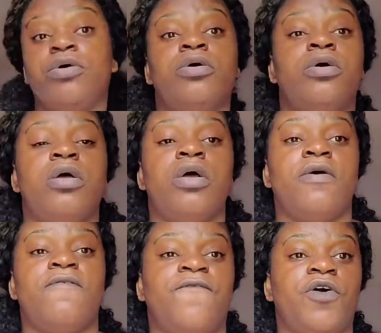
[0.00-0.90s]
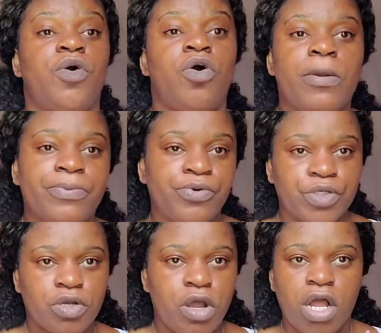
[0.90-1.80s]
We should
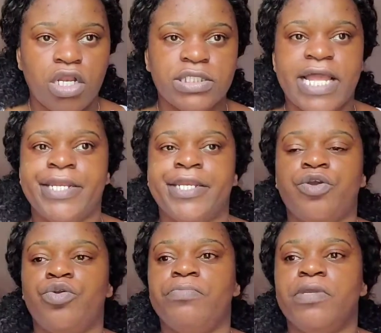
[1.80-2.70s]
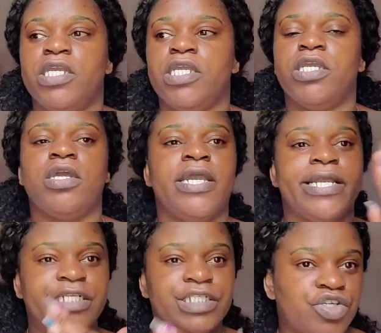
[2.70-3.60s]
follow all protocols, and there will
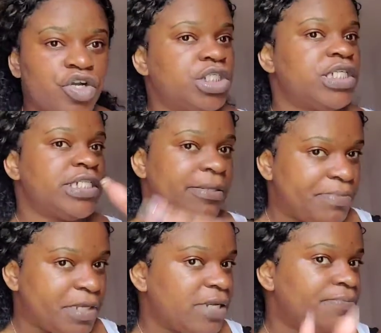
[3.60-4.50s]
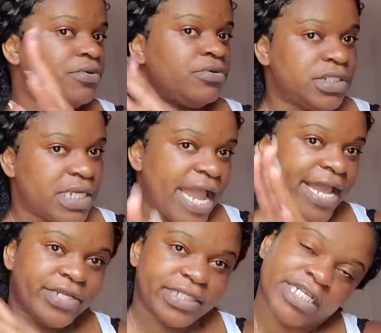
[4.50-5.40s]
be instructions and
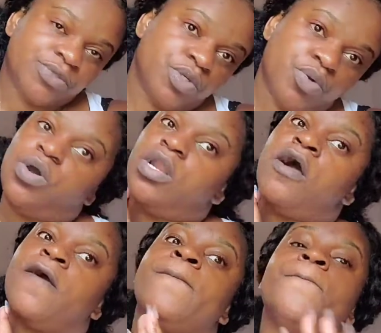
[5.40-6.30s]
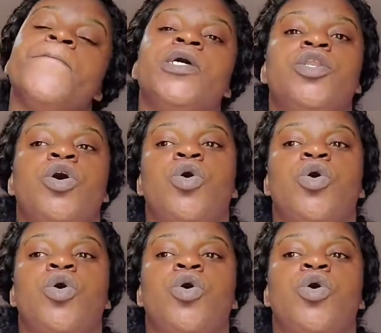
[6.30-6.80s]
people to guide us as we go along.